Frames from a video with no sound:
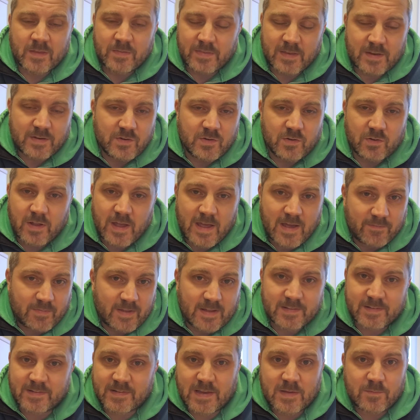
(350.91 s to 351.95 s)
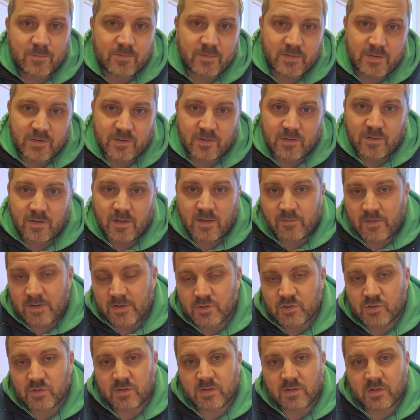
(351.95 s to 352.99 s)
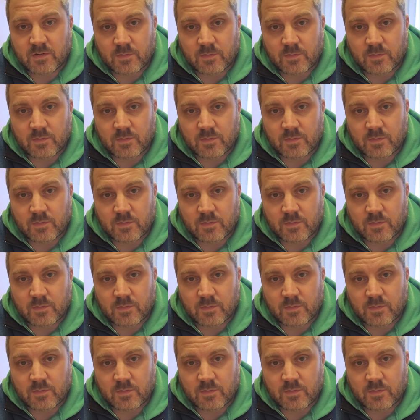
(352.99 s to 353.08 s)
then you'll have that same feel eventually